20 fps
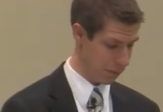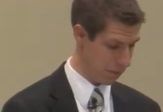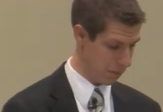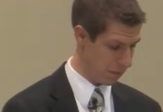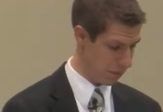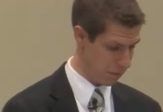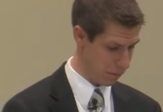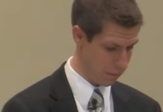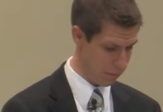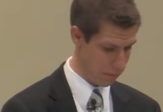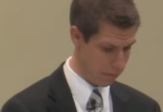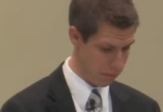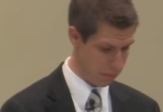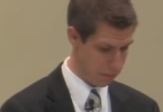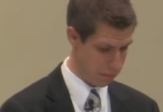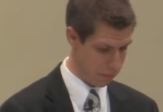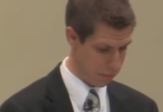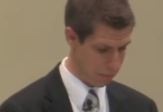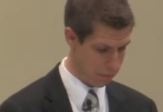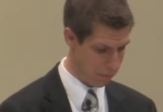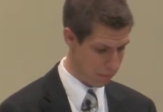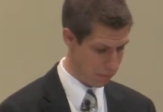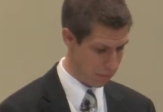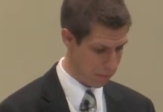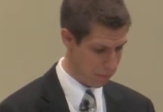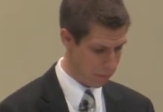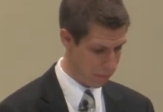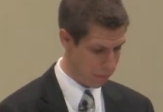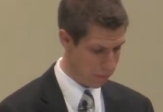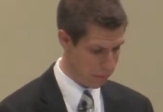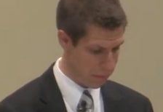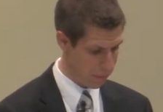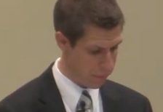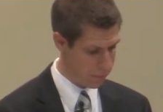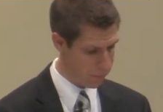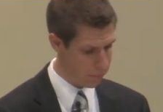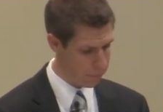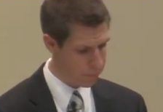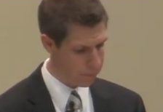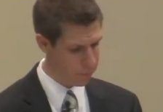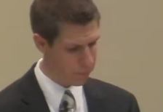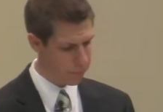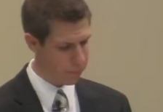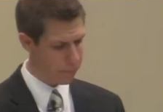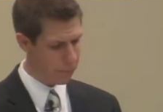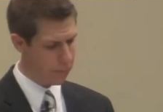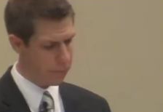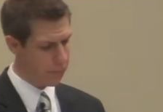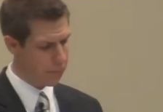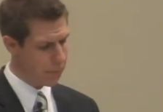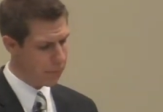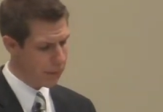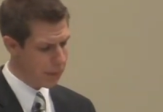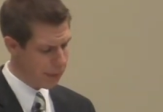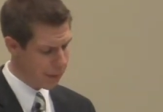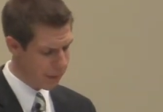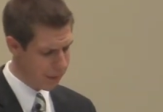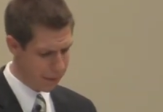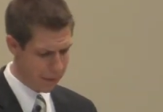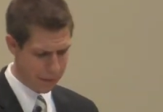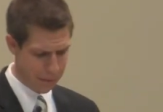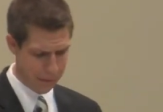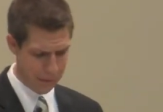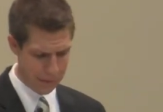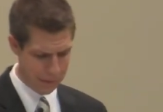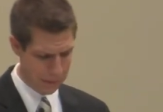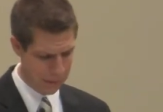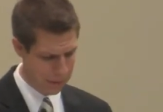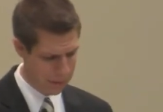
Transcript: Nothing is said.